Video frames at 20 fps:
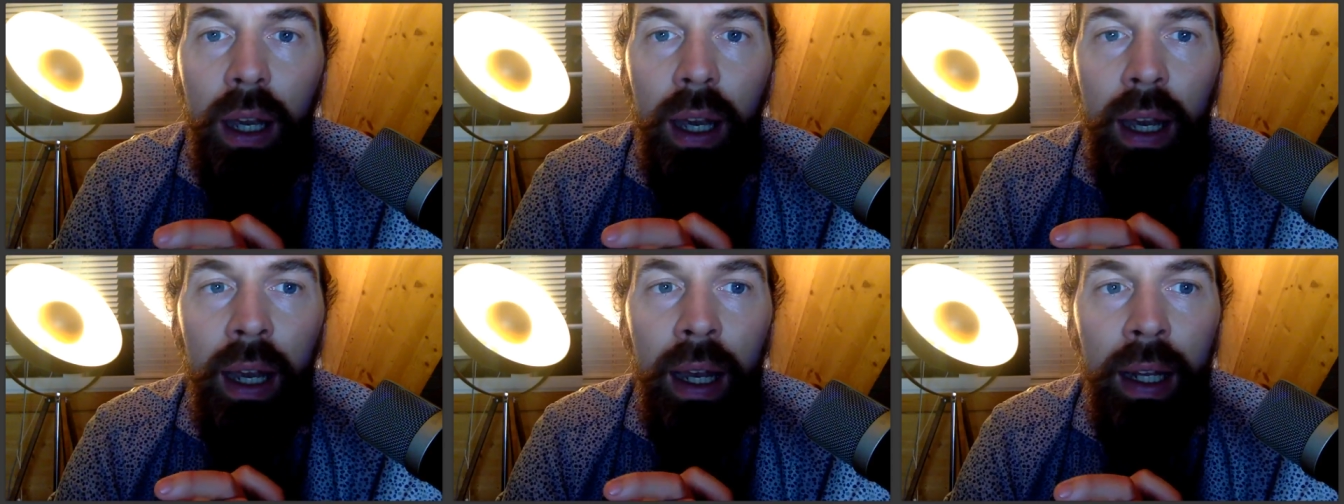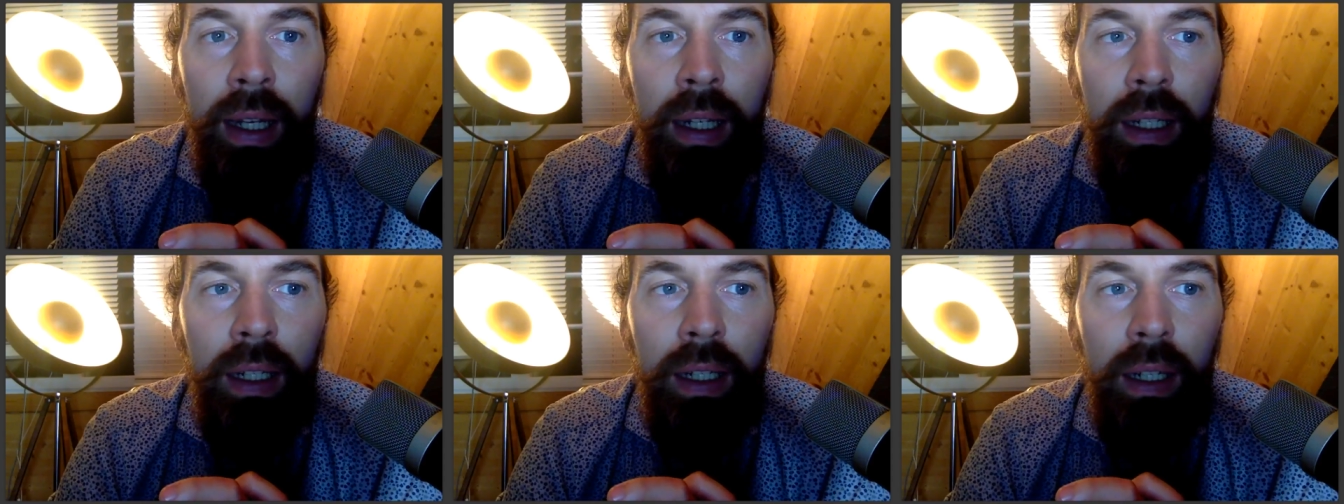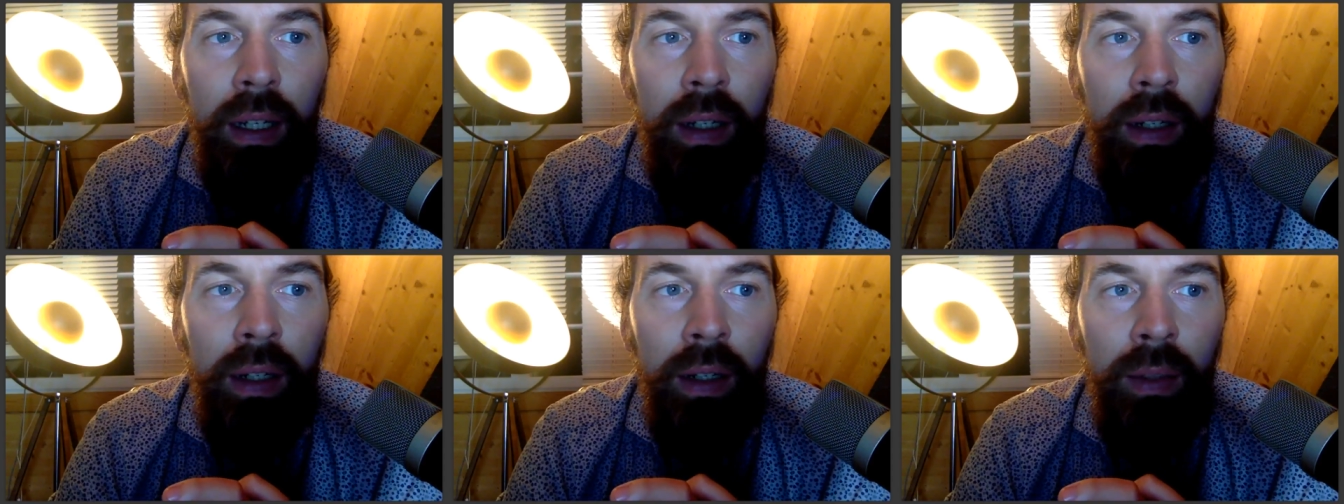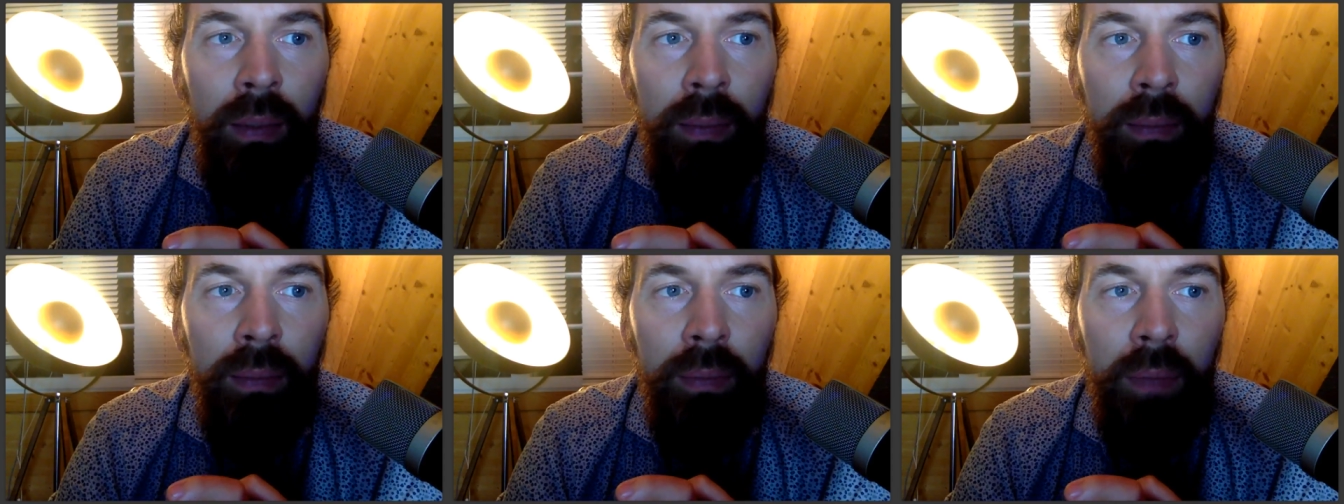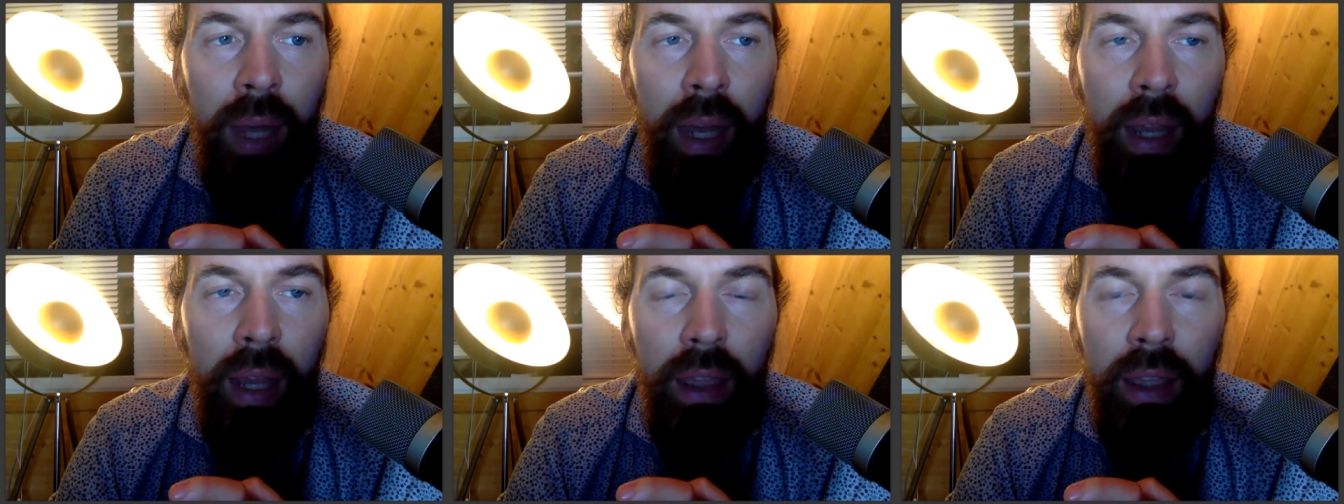And
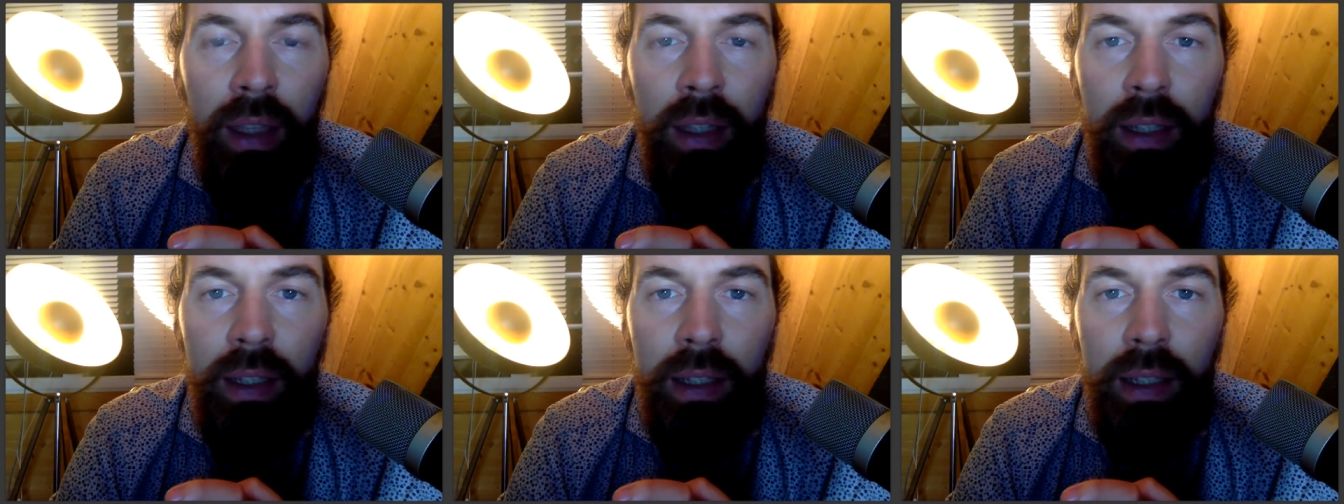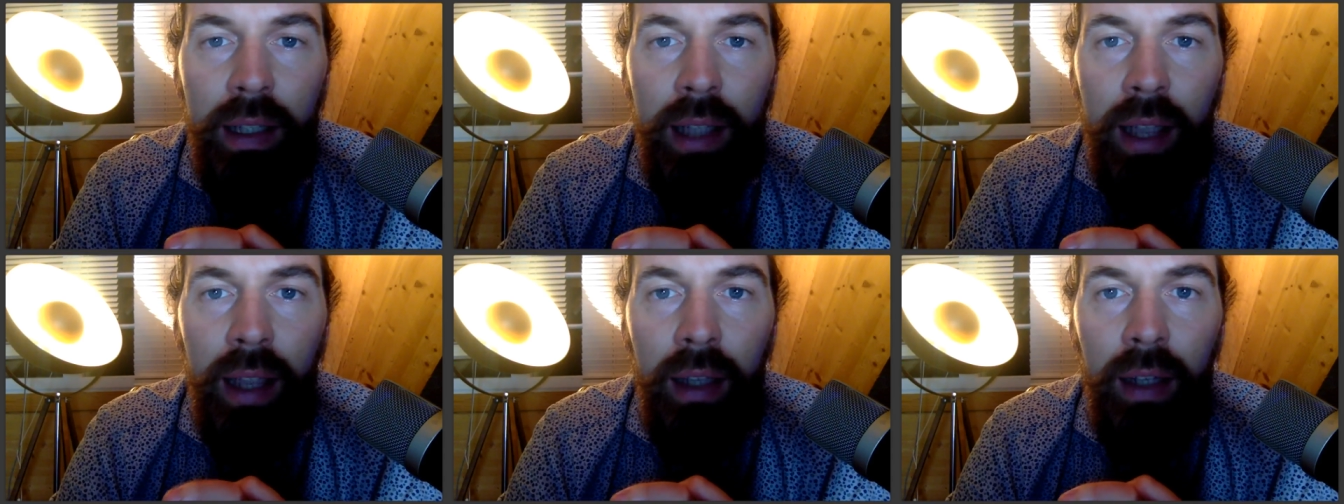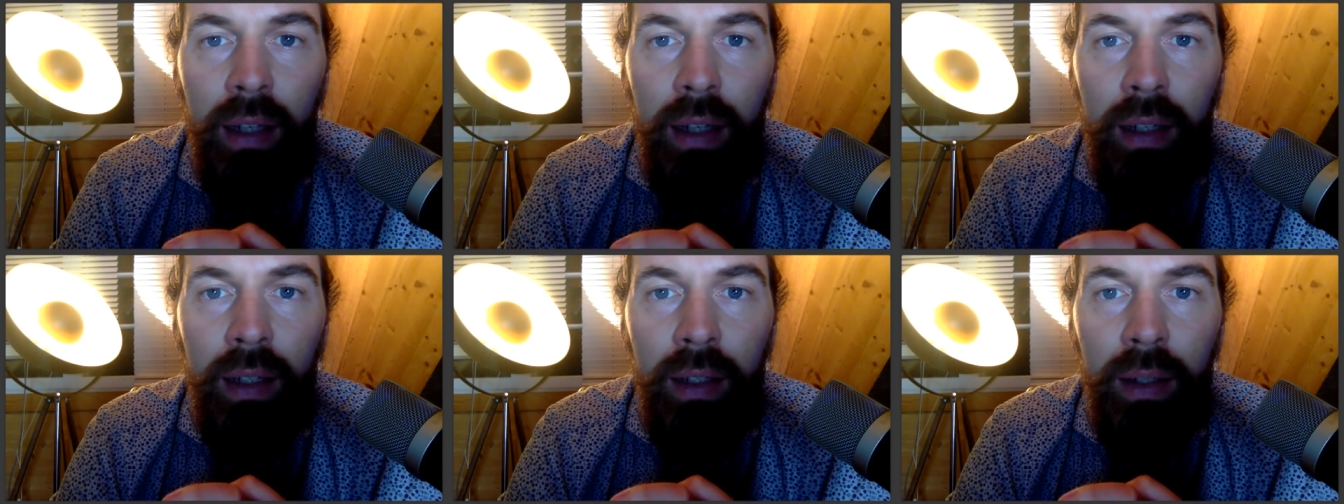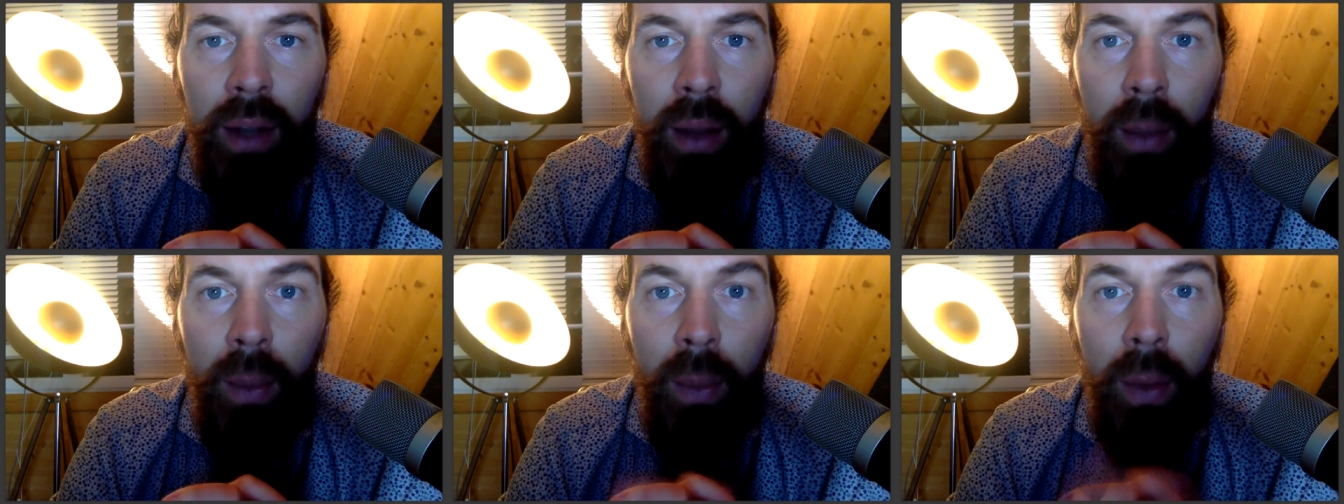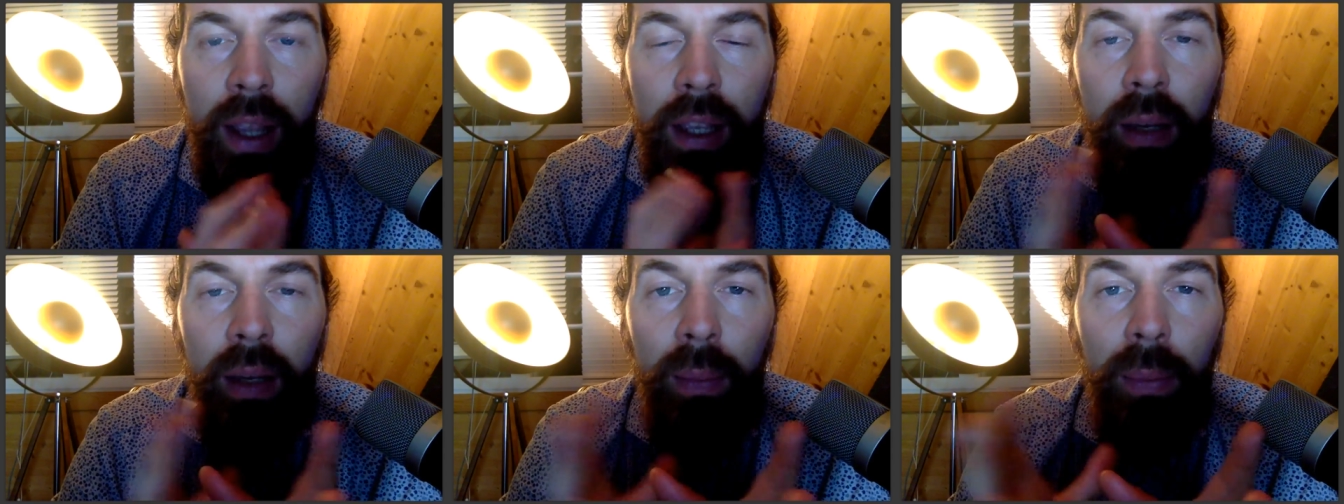I think it's like a
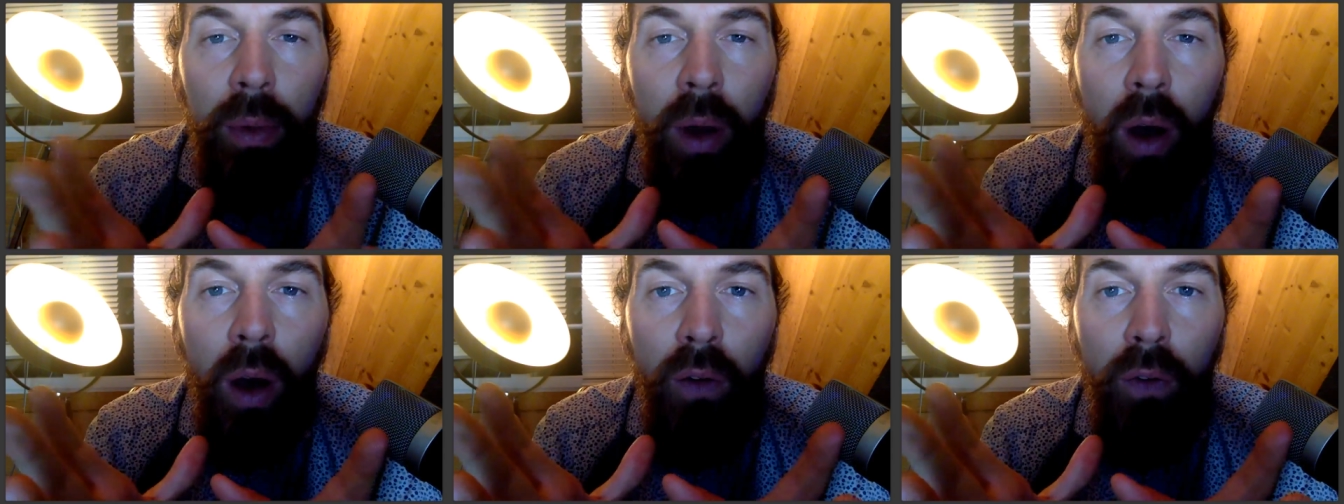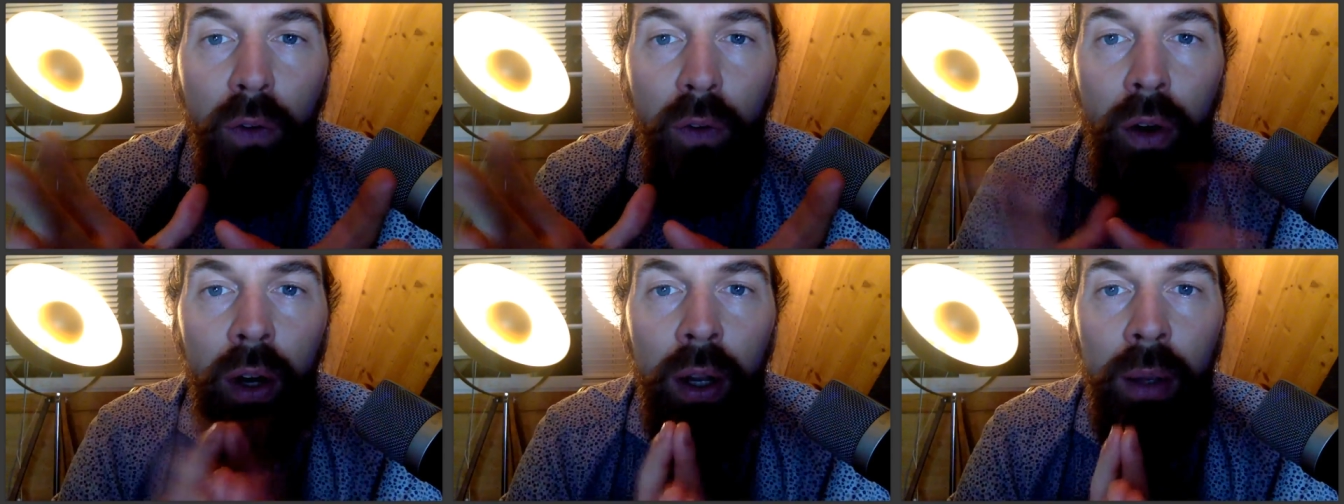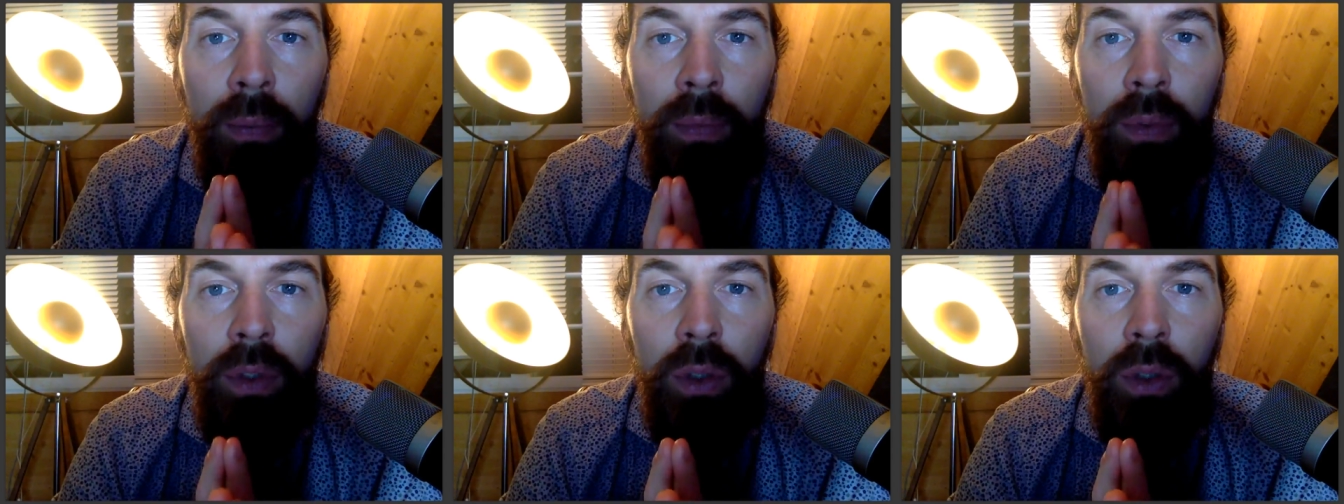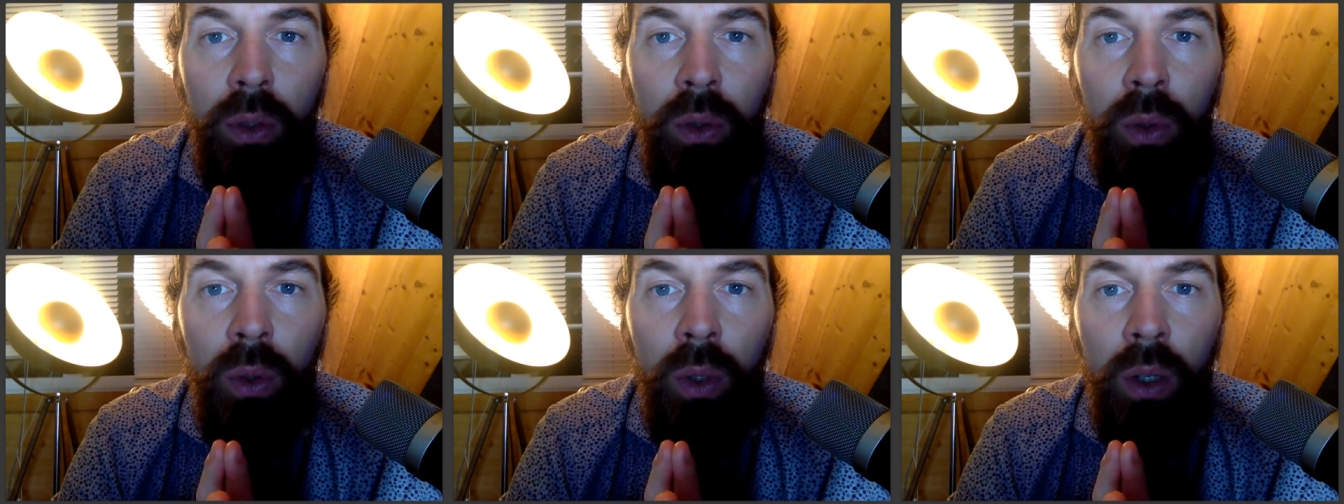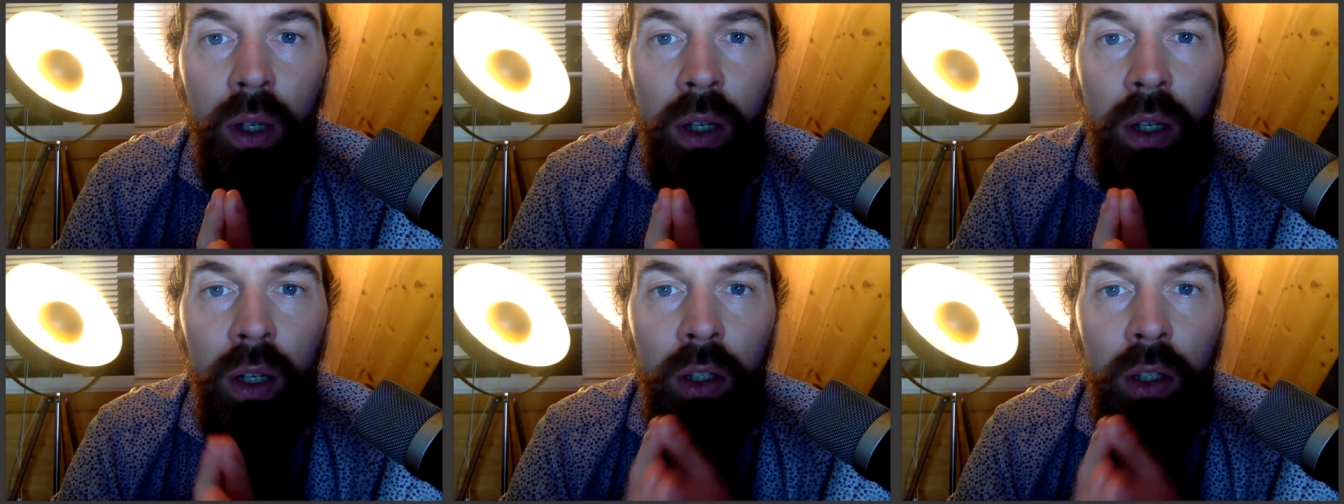wake-up call for him to